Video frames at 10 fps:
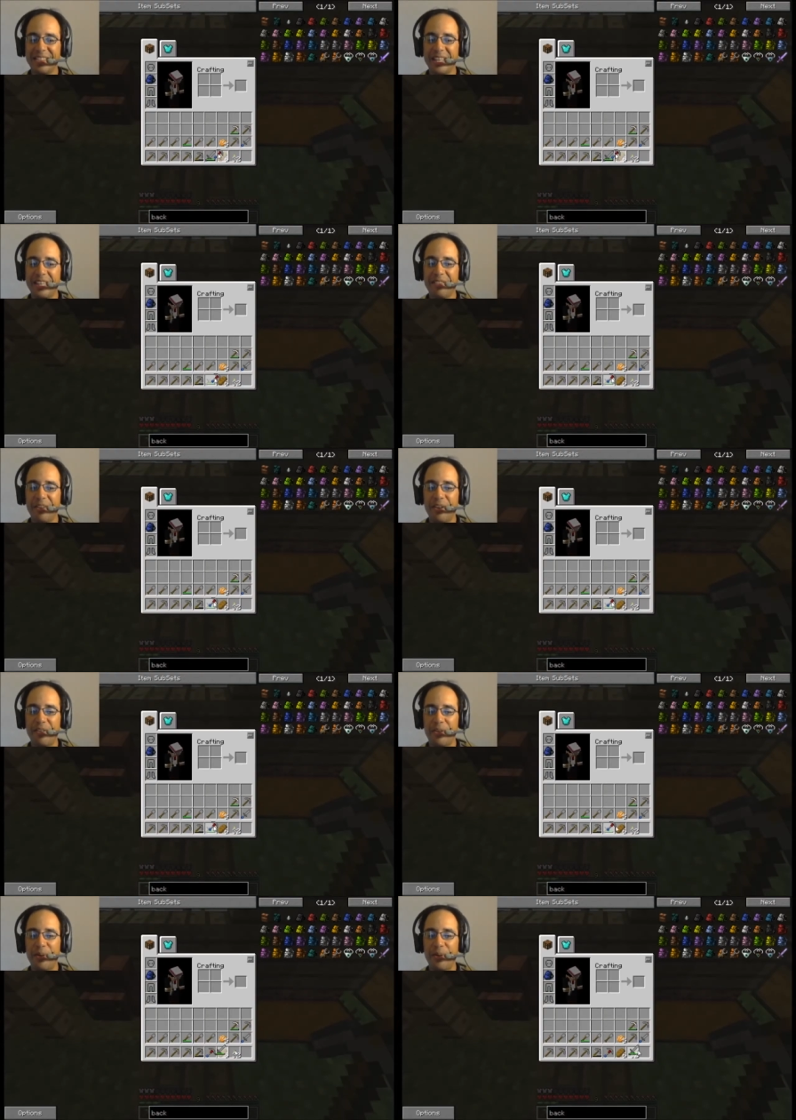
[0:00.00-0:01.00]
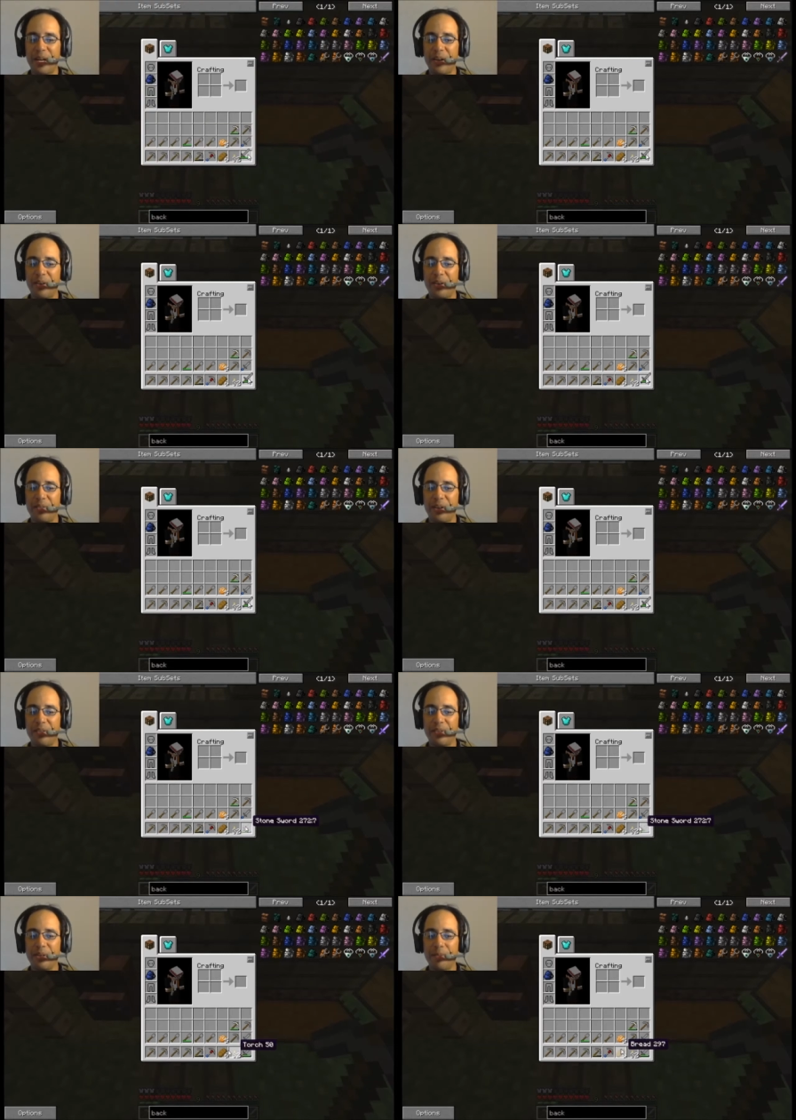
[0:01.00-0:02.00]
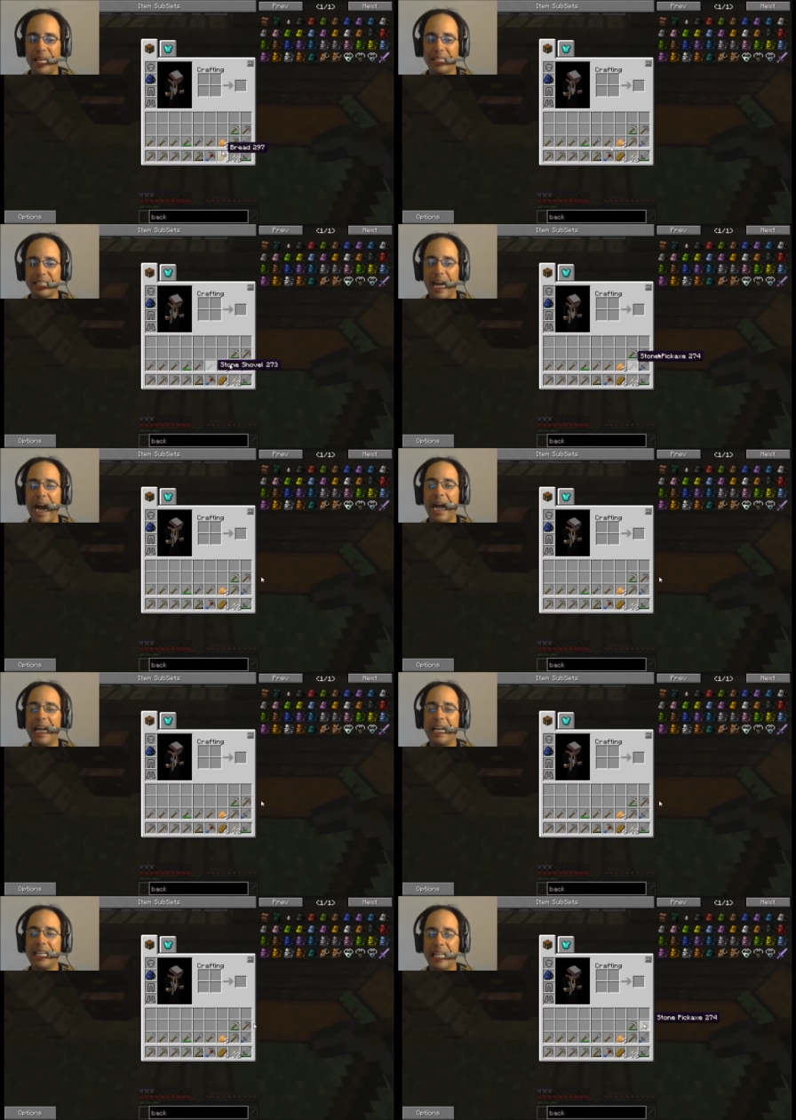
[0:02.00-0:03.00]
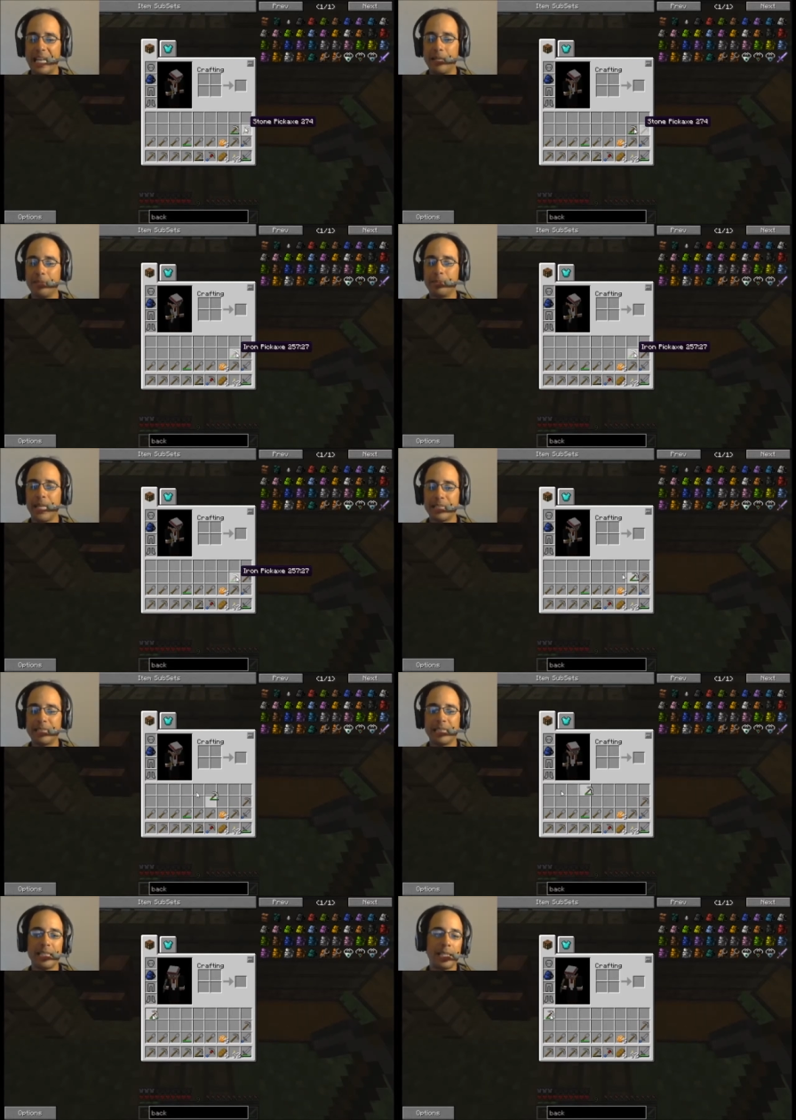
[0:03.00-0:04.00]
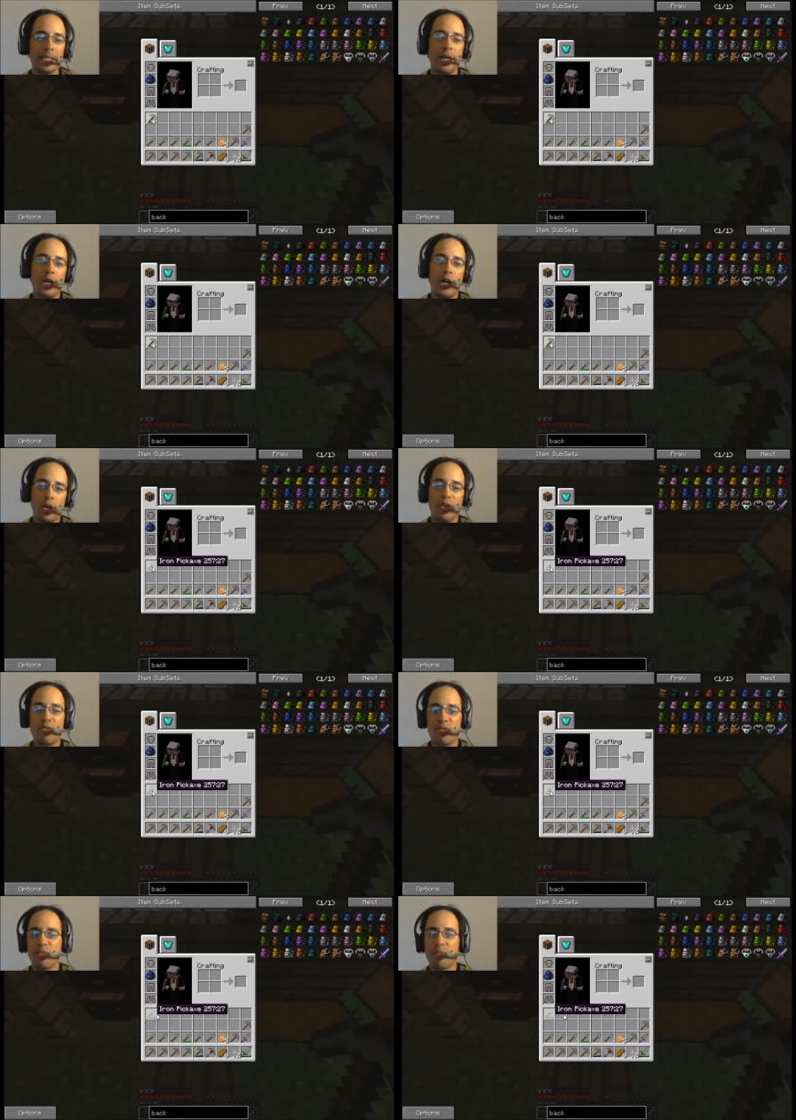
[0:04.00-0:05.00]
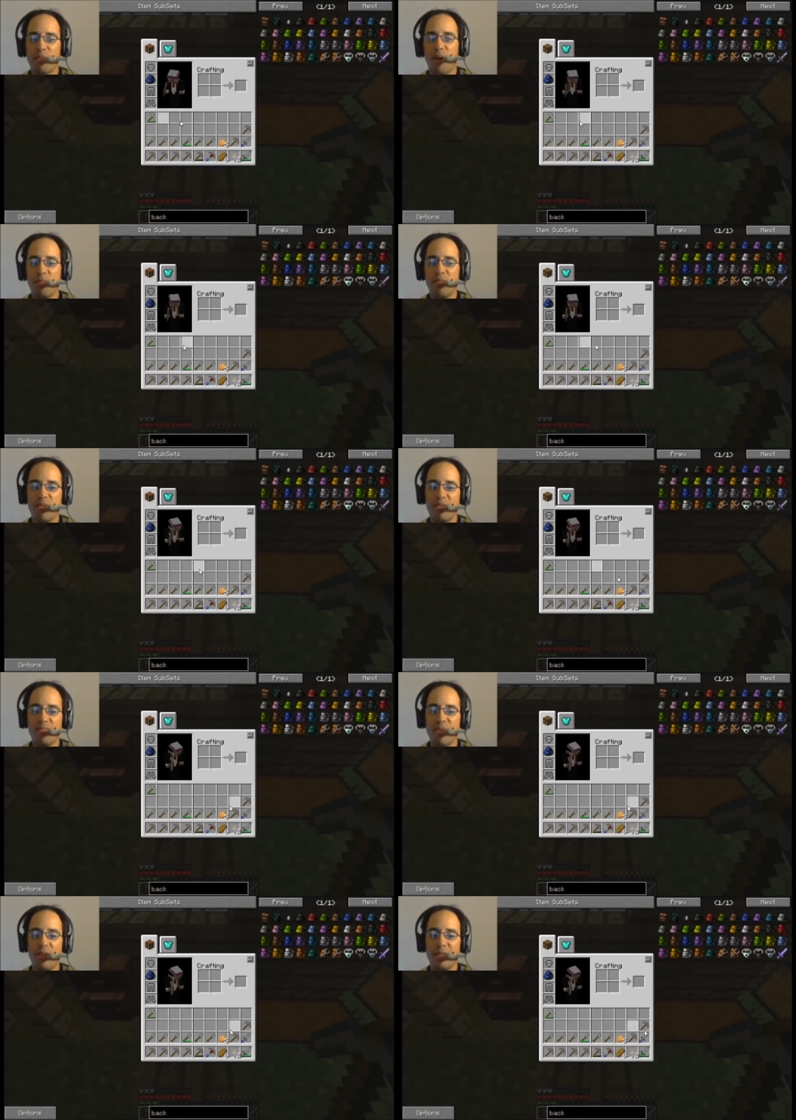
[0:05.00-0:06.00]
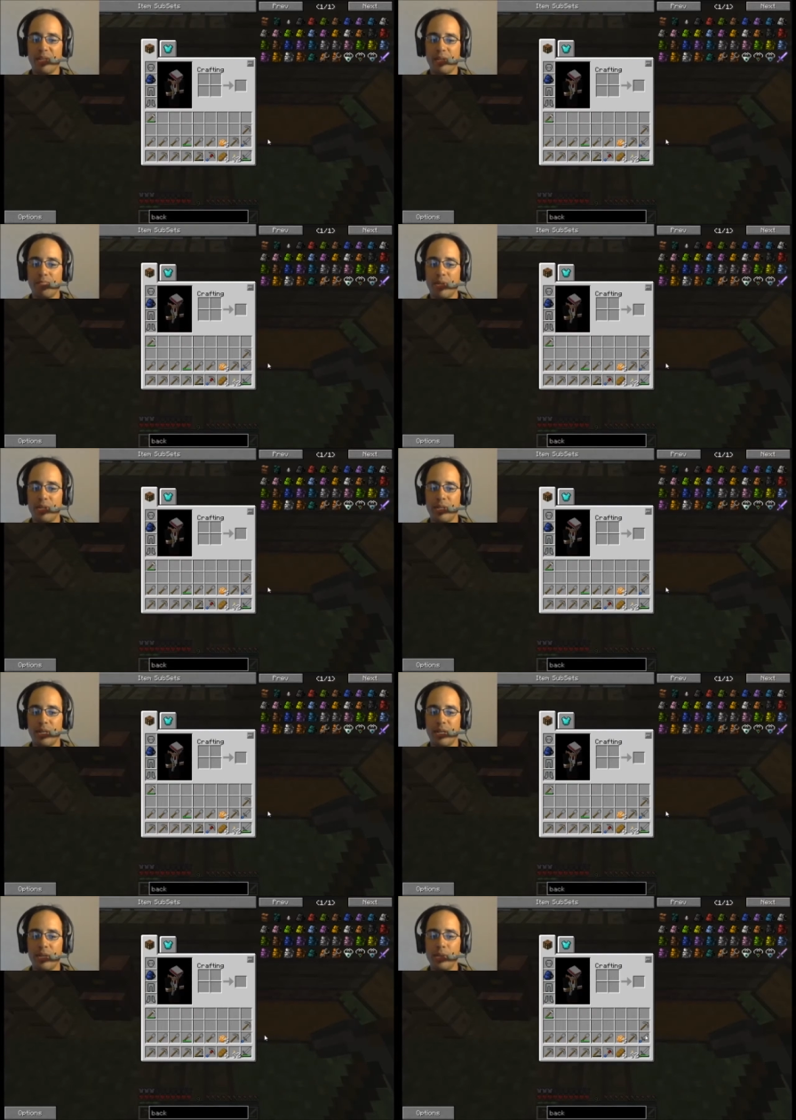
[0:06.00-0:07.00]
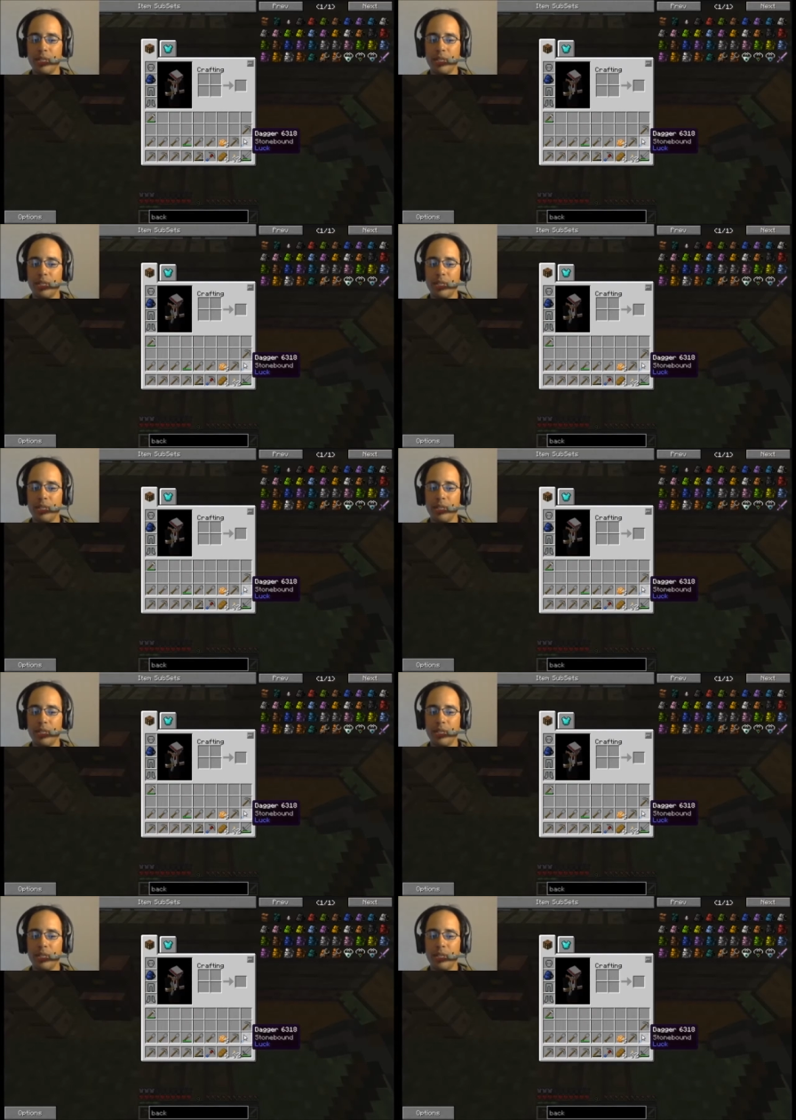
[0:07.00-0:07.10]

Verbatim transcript: this could either end very, very well or very, very badly. I am guessing uh, probably pretty badly, but